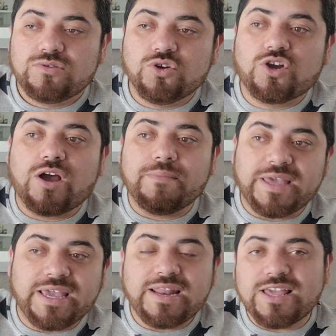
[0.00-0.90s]
come
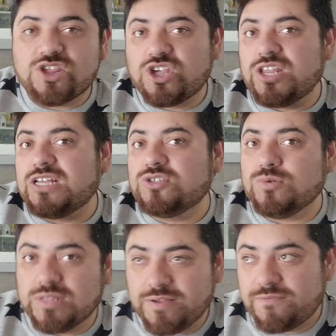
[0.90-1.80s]
in and Sheena to
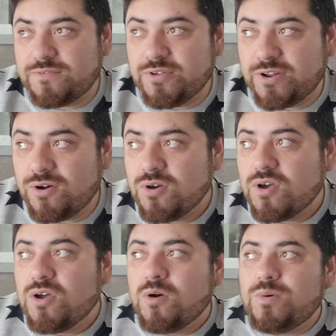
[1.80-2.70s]
leave, you know,
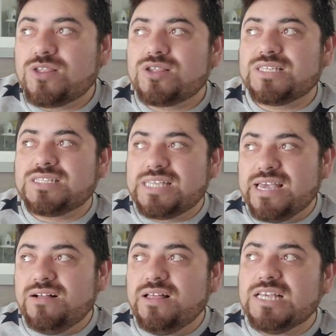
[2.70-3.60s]
which
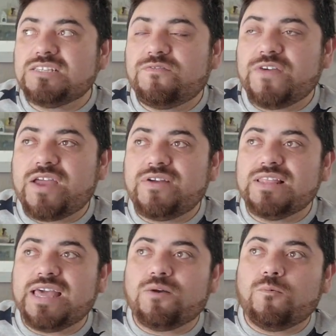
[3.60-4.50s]
still is very
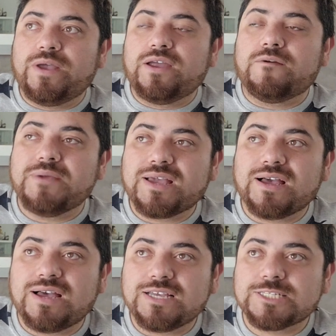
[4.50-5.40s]
like weird
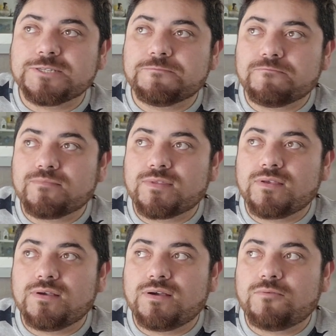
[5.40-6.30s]
because
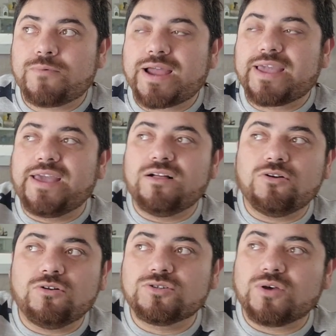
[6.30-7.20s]
Raquel
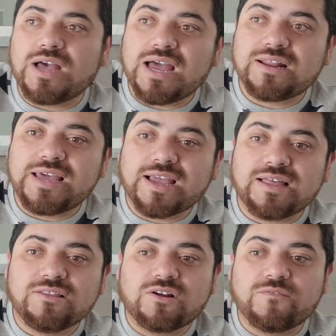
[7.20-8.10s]
also had like
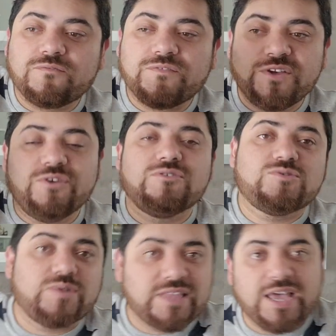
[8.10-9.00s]
a lot of
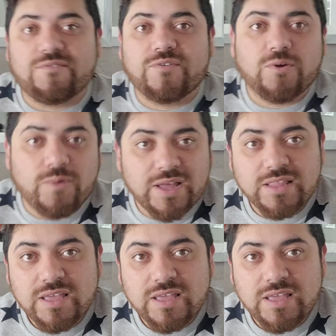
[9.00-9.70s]
feuds with everyone.